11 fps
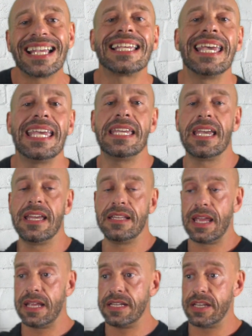ghee in
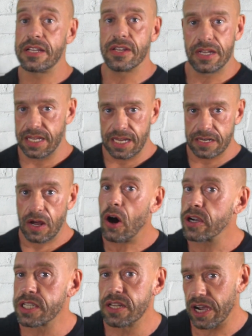Indian cooking,
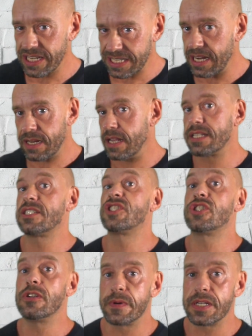oxidizing it, that's
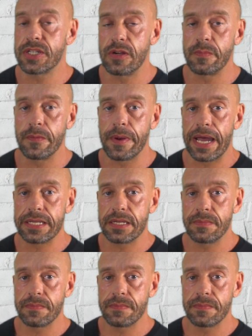super, super bad.